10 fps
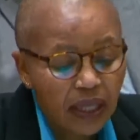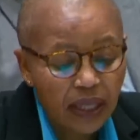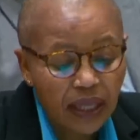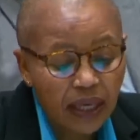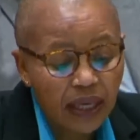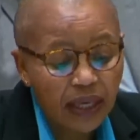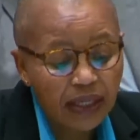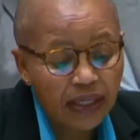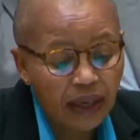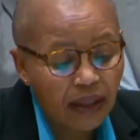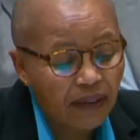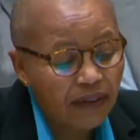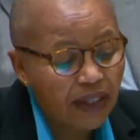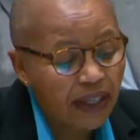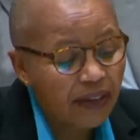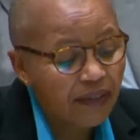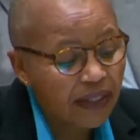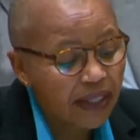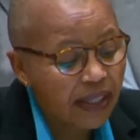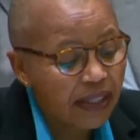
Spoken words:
the South African versus